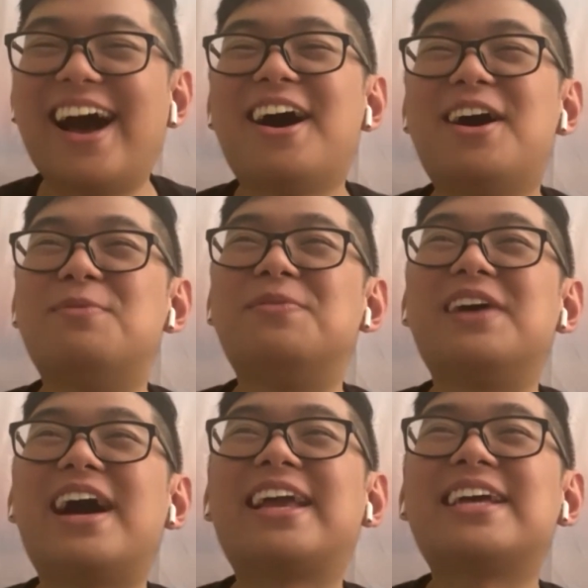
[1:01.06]

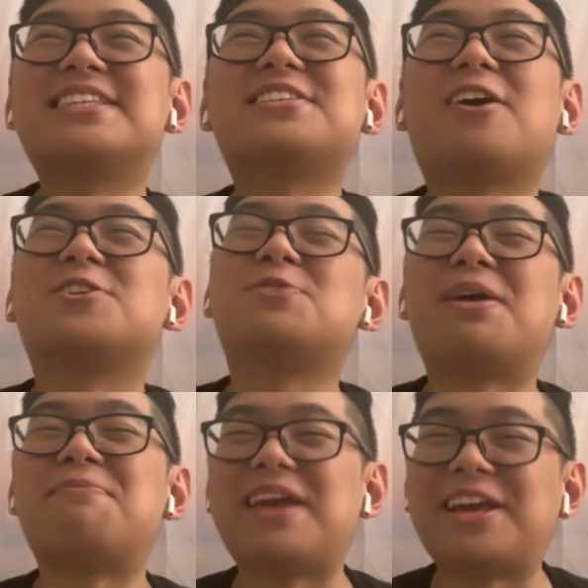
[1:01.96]
I guess this is also
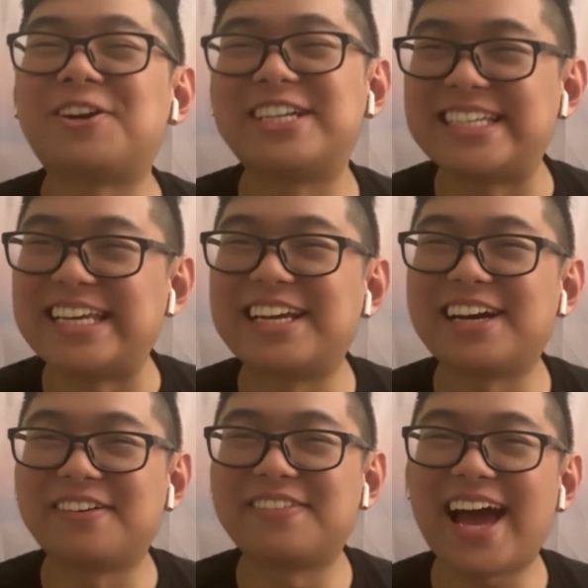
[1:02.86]
my main critique of the